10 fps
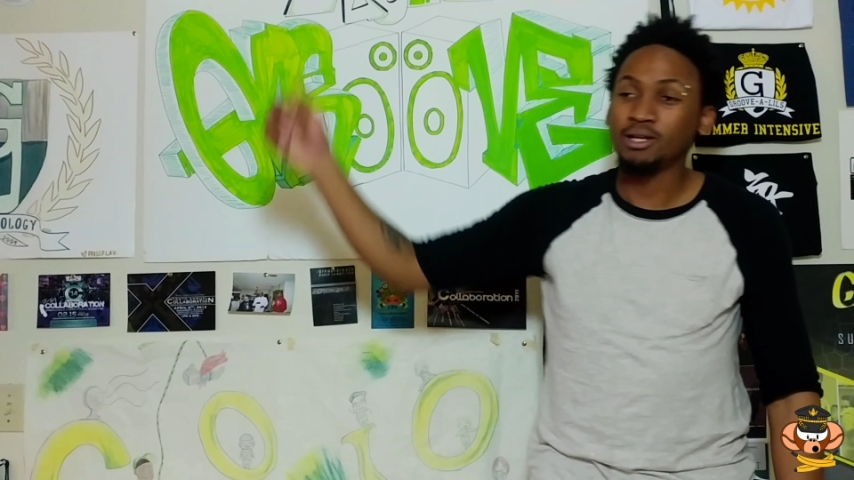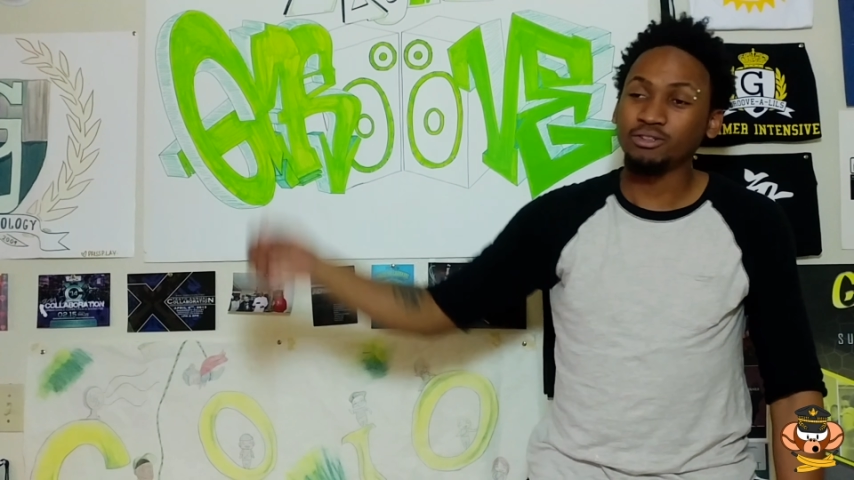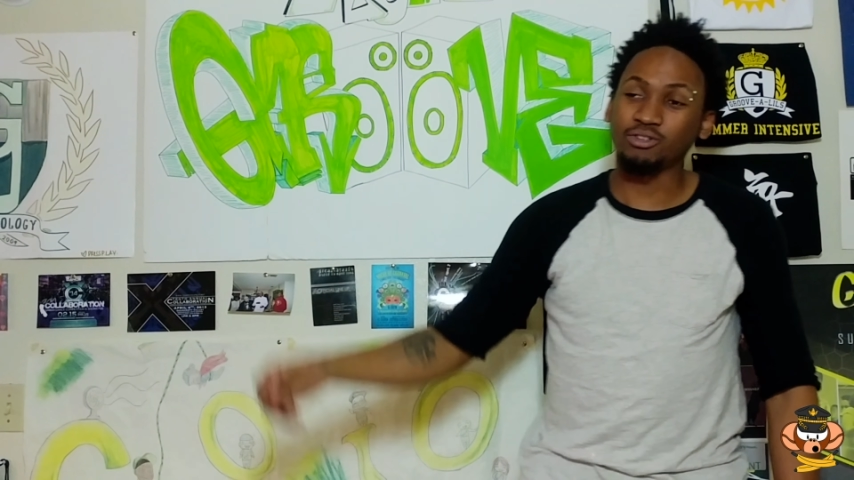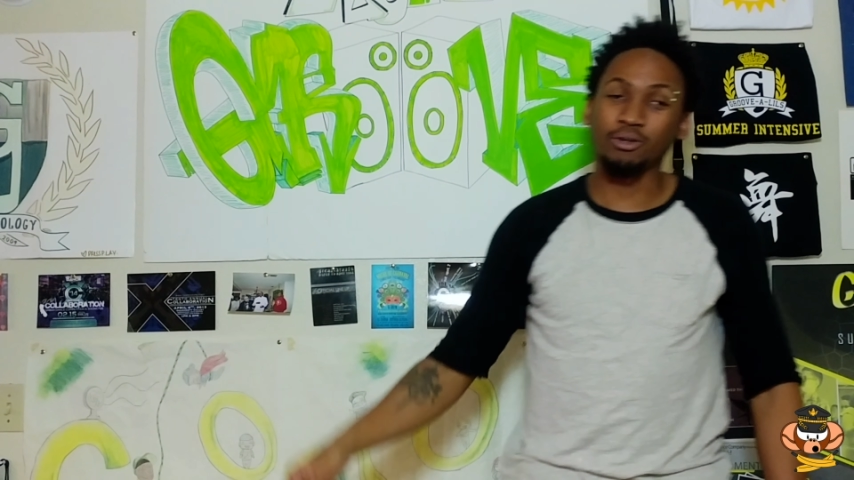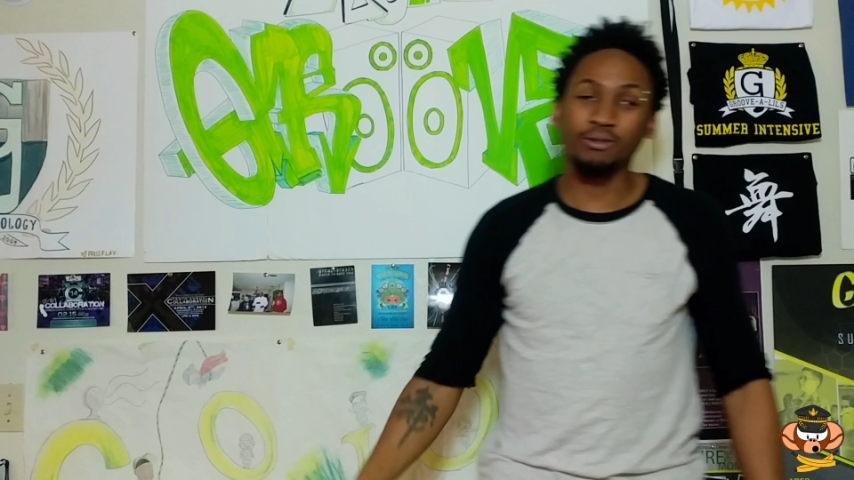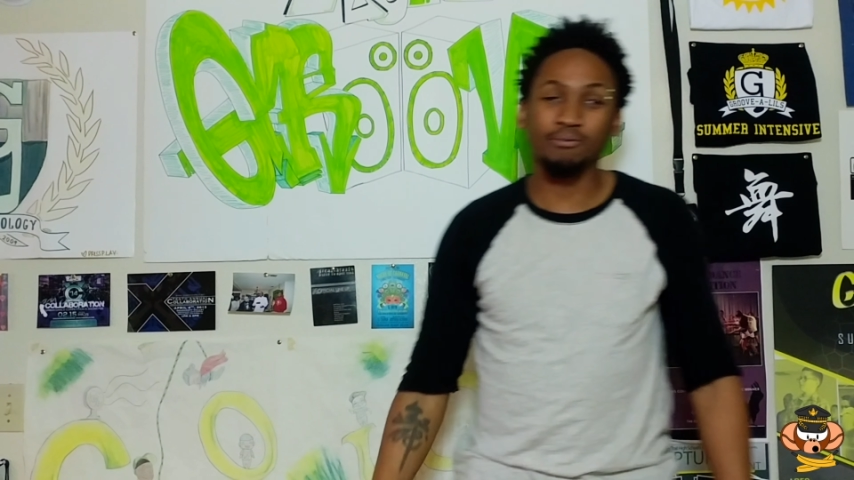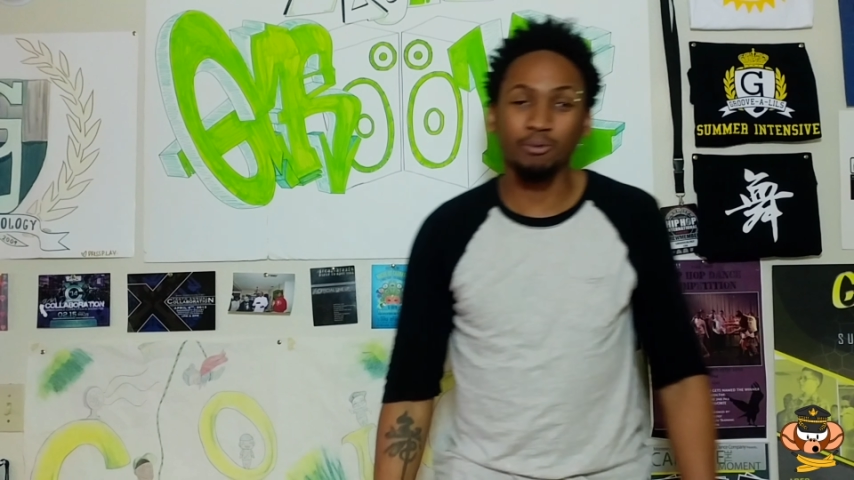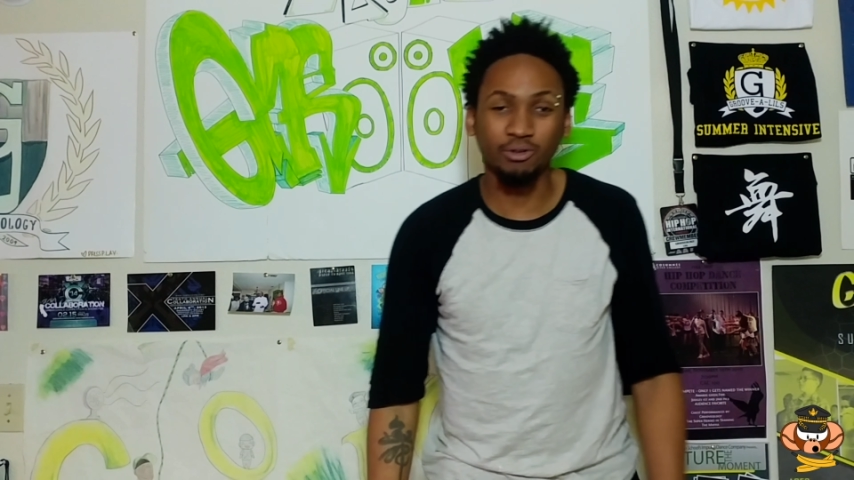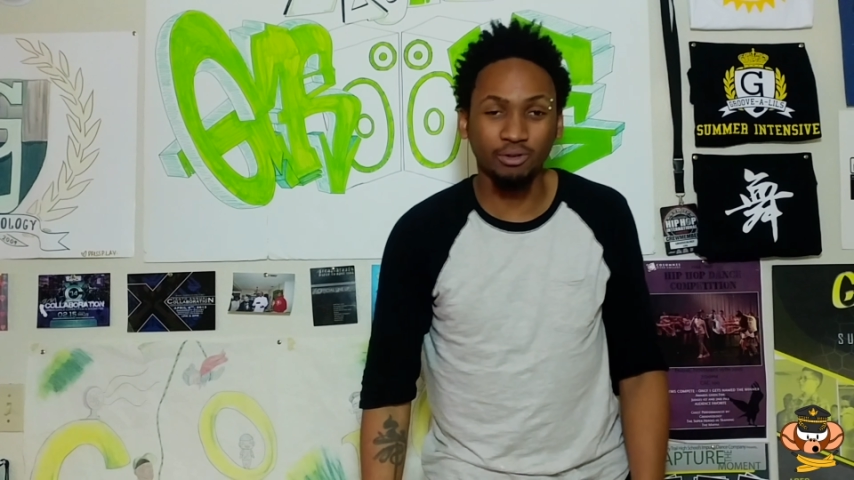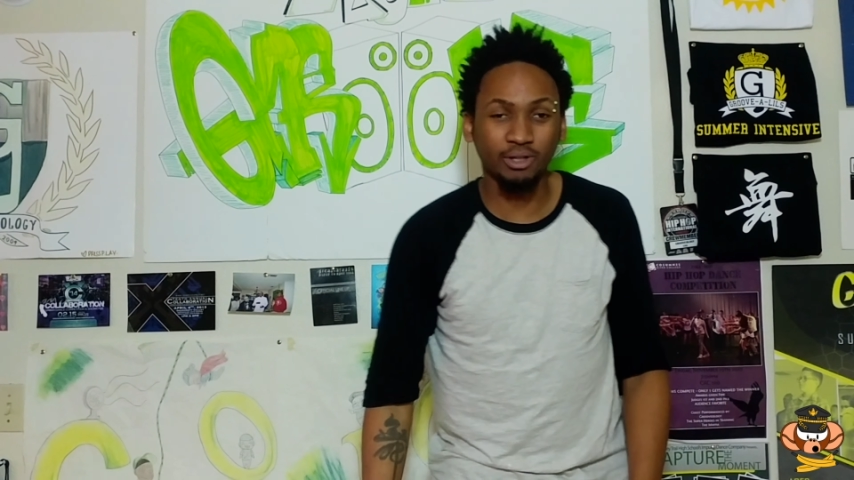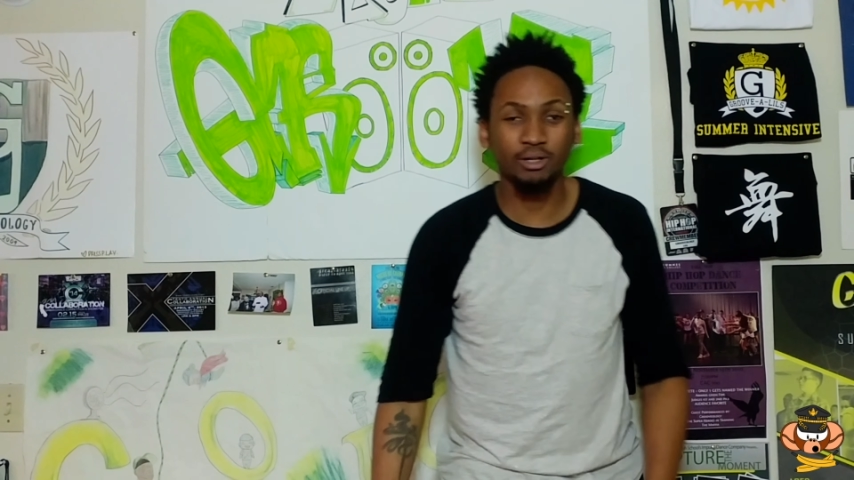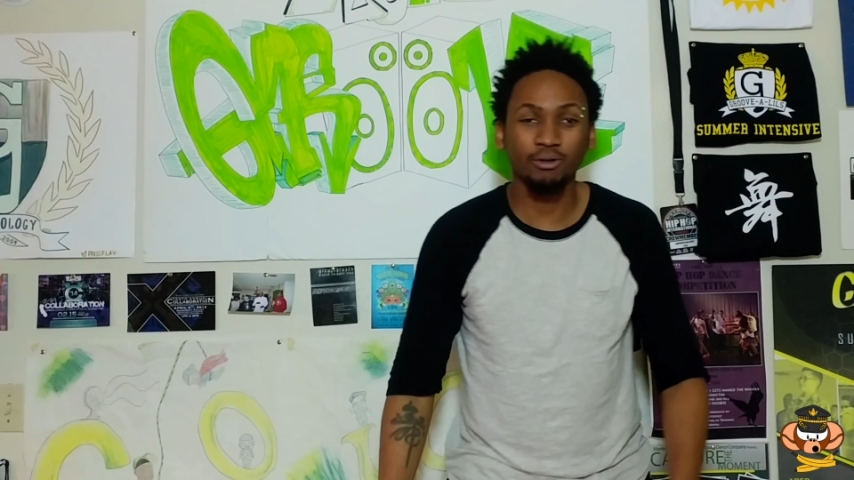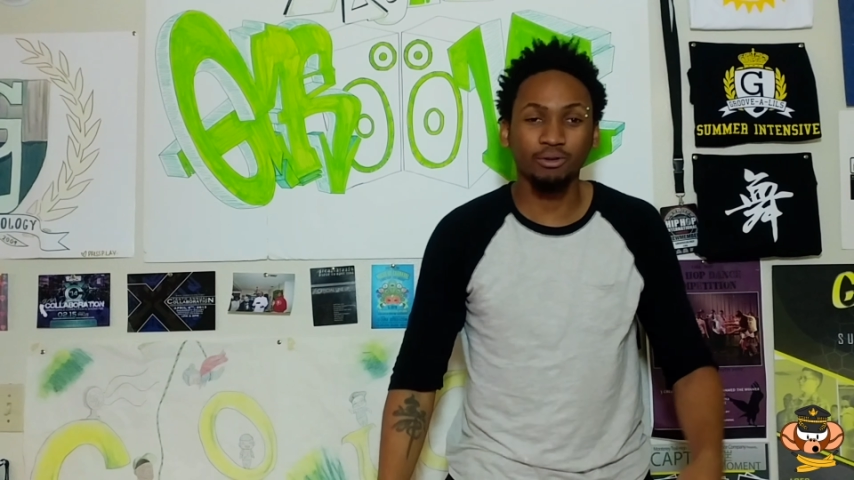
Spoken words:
So even when you're here,